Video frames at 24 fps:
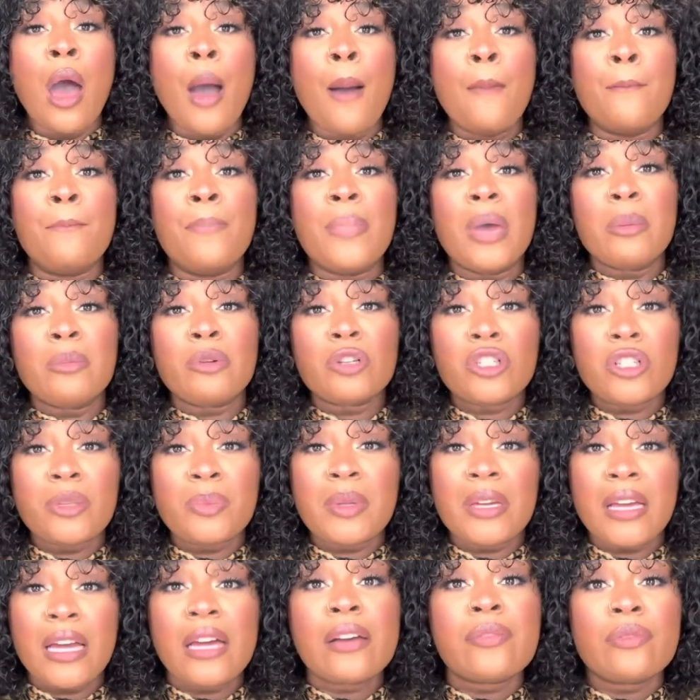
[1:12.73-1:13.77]
membership
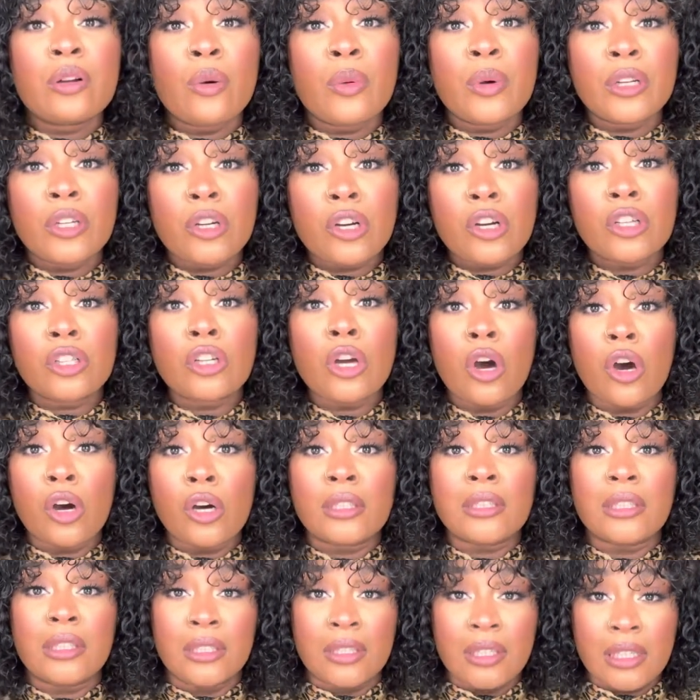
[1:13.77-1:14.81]
they have going on
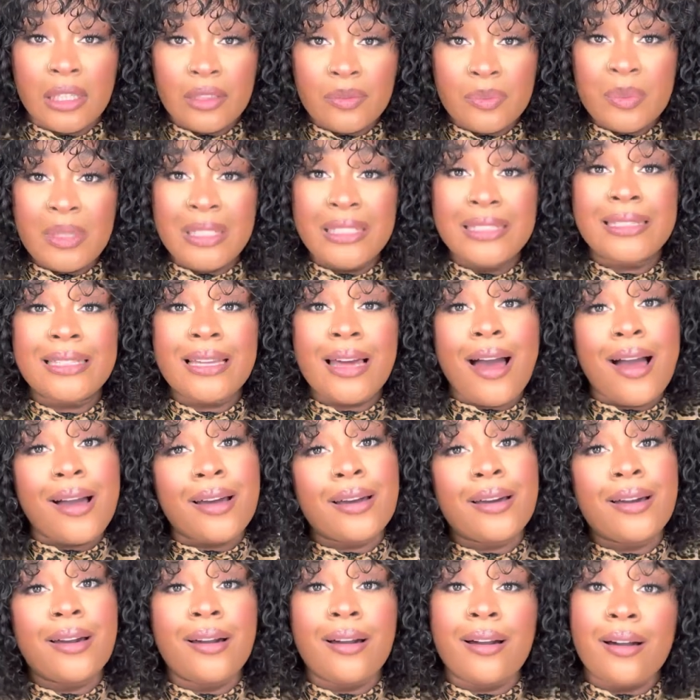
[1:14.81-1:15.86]

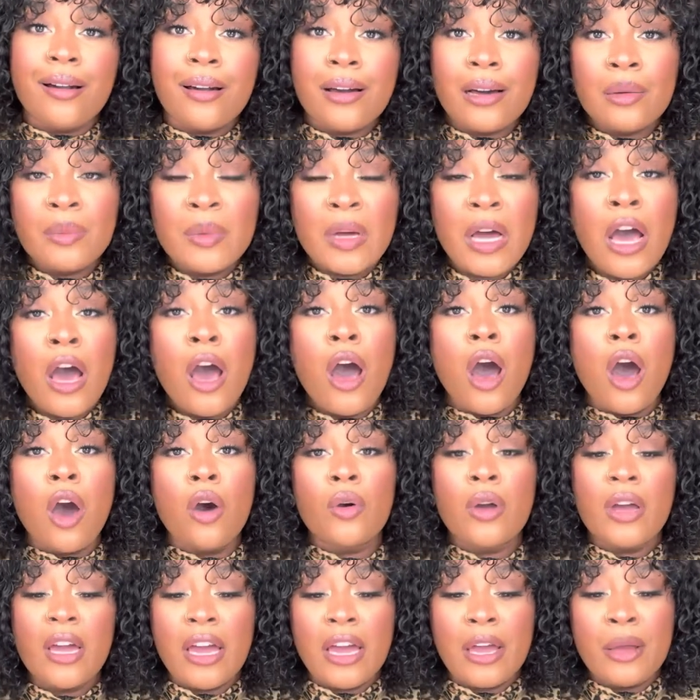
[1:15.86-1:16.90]
Luvme.com,
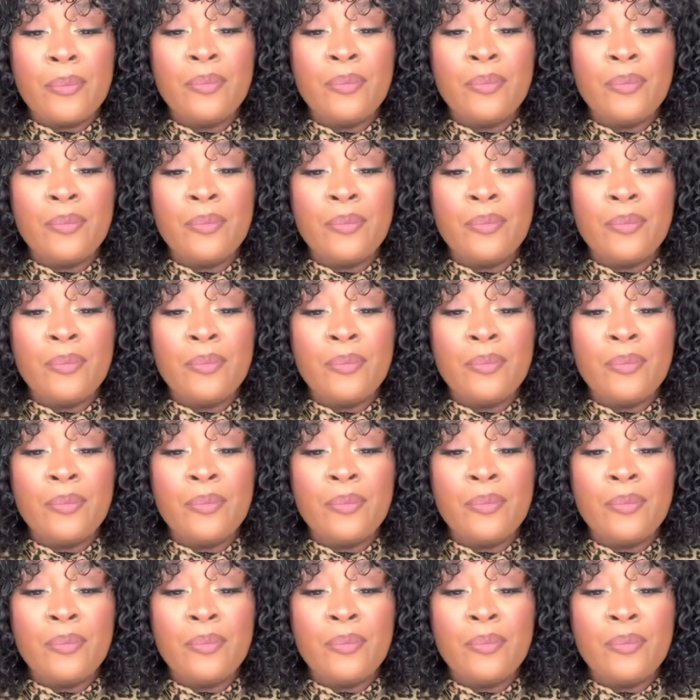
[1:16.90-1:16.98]
okay?